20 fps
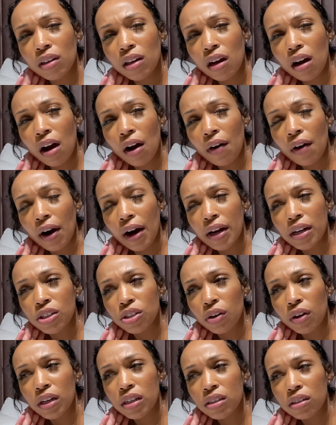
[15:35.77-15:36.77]
right. So
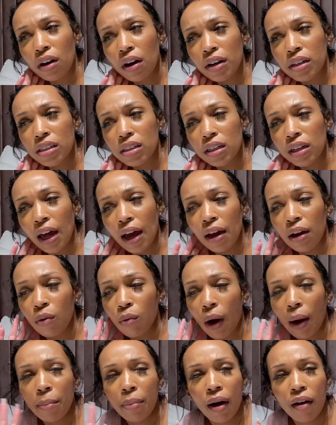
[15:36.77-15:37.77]
he starts to like
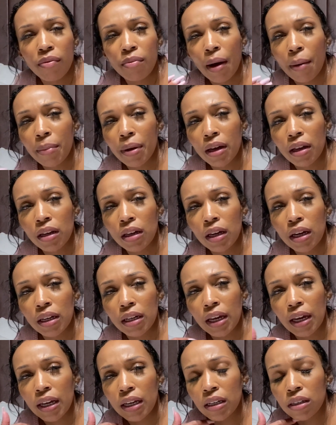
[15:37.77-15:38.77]
wipe off my belly, and
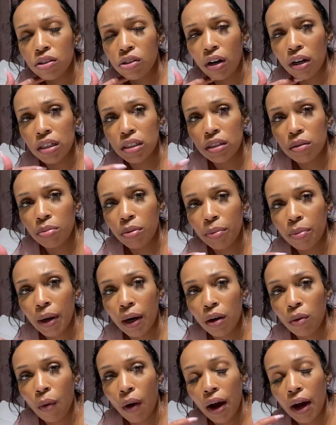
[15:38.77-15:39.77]
then he starts to prepare
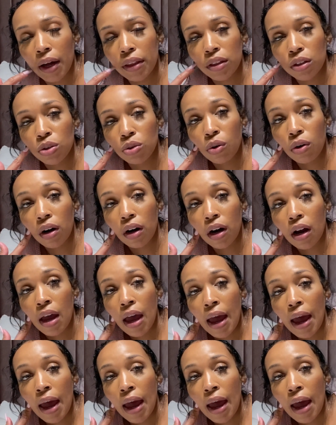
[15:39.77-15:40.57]
to walk out the door.